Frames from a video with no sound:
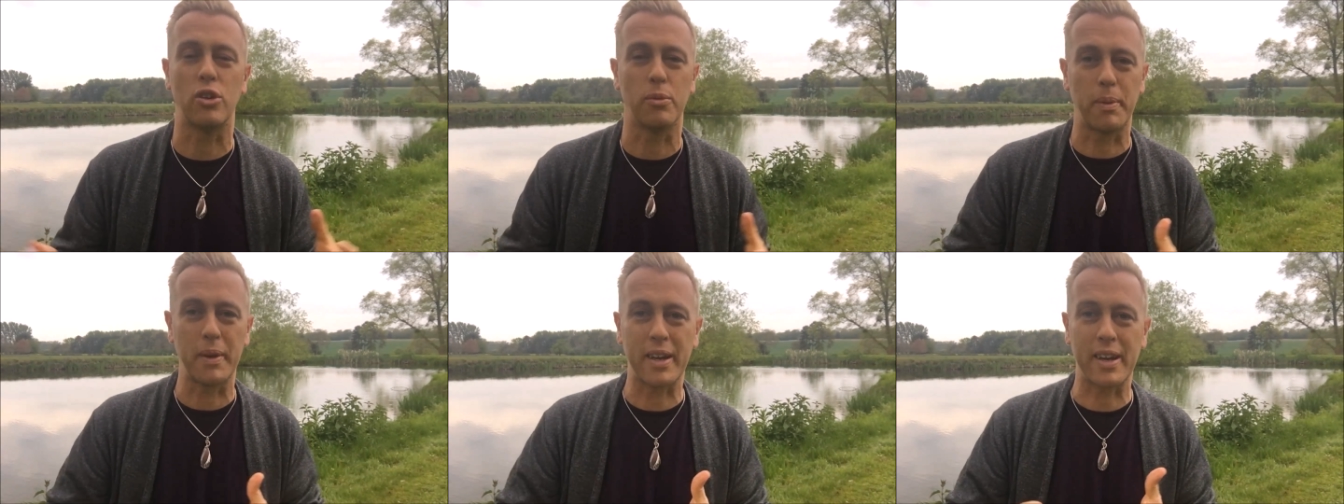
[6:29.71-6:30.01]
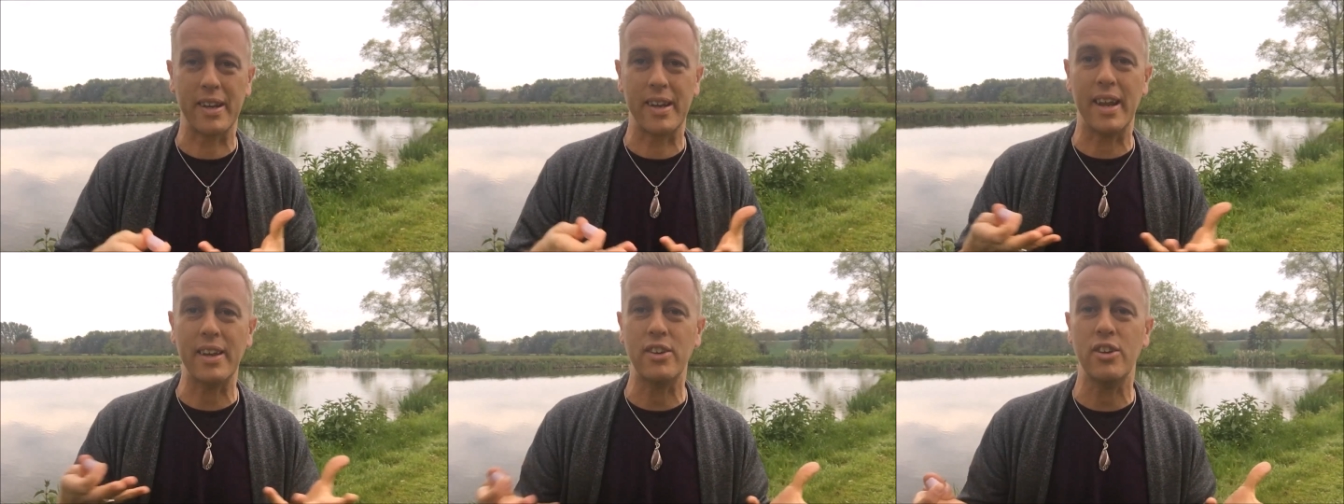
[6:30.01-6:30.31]
to be
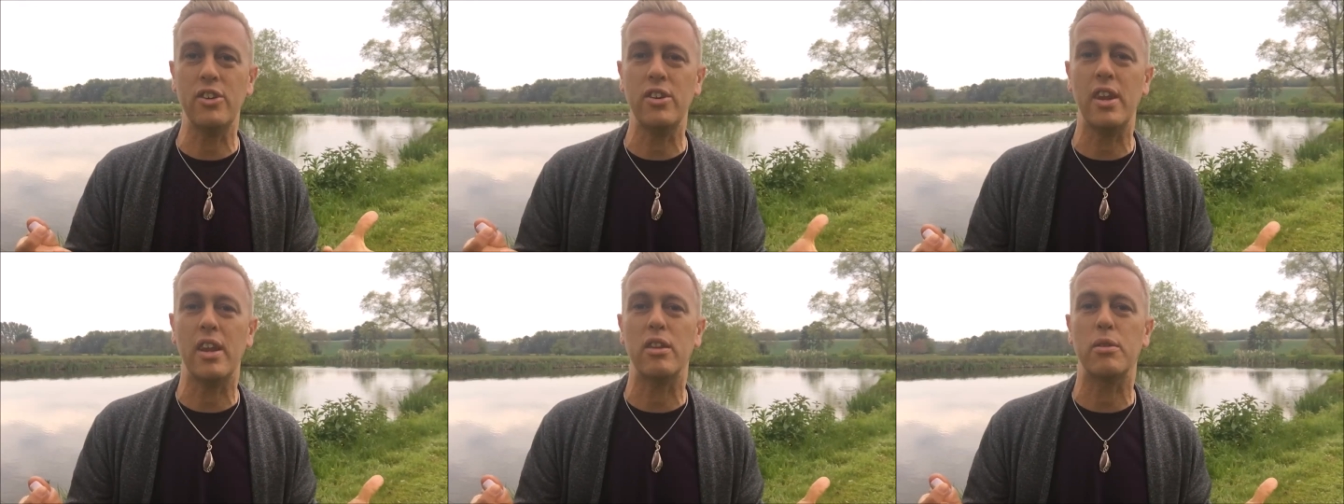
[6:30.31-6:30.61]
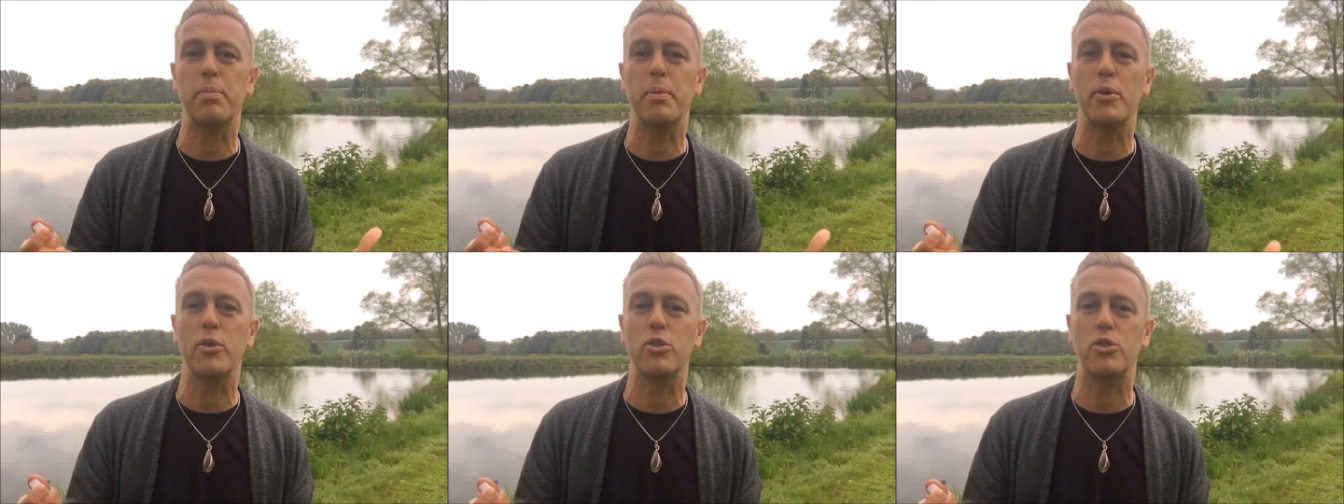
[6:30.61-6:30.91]
connected to that
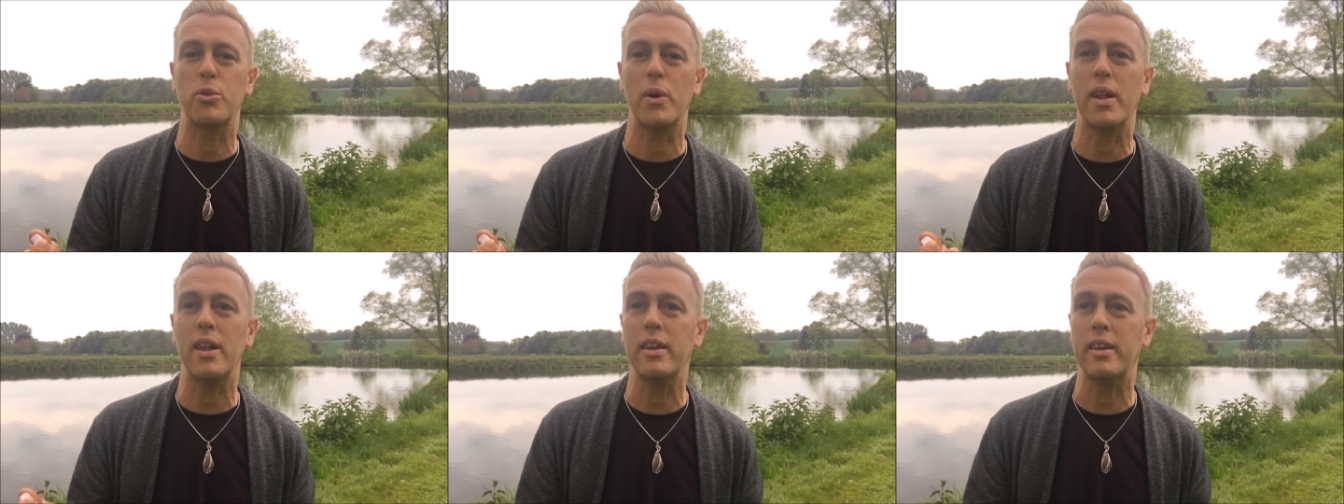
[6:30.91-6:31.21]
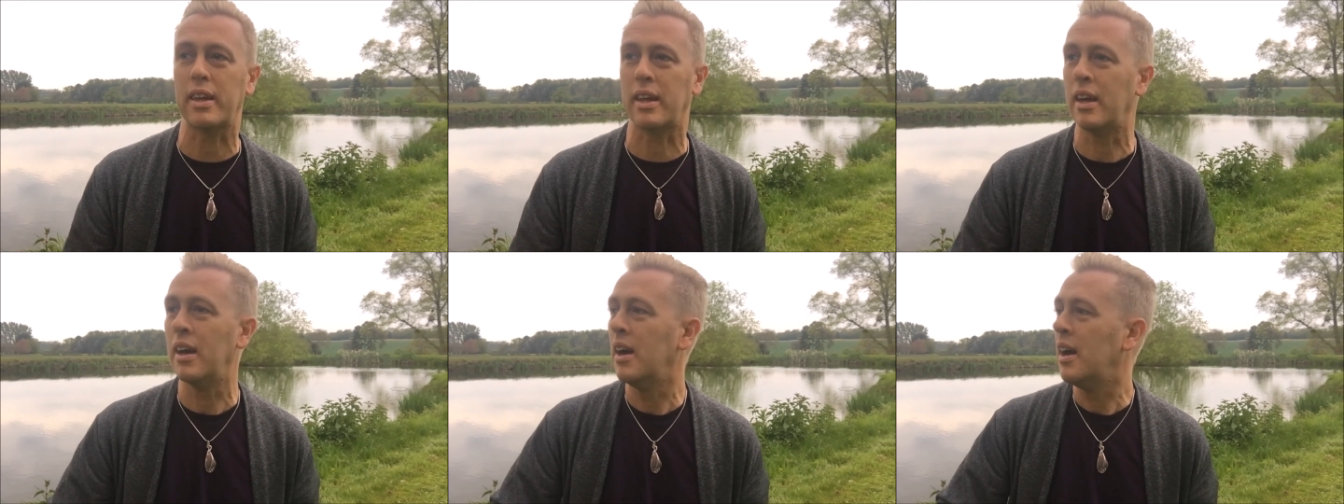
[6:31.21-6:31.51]

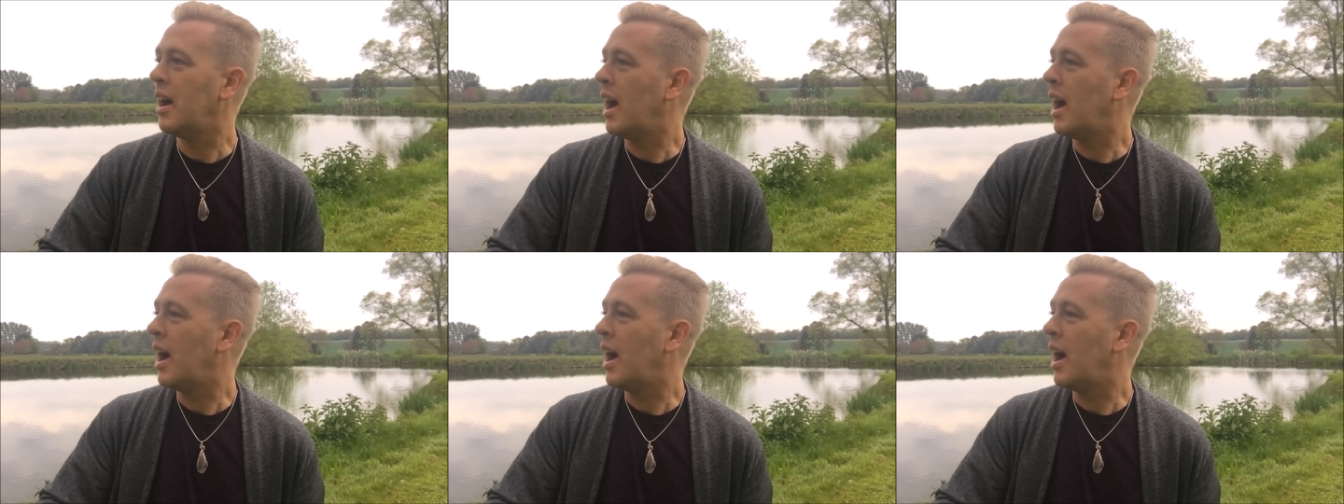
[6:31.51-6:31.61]
spirituality.